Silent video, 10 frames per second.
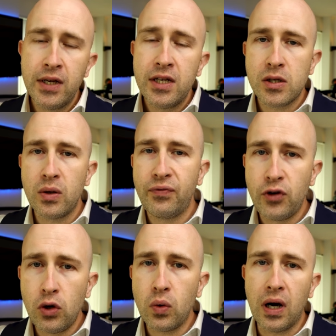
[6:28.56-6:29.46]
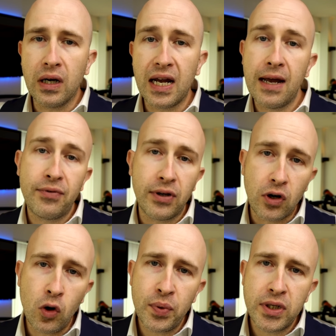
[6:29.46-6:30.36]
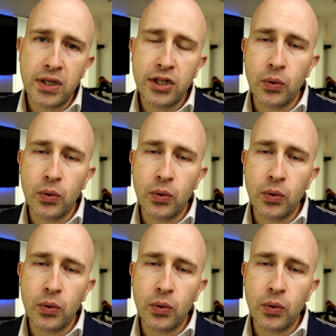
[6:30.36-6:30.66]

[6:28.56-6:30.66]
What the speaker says: So if you are careful and competent,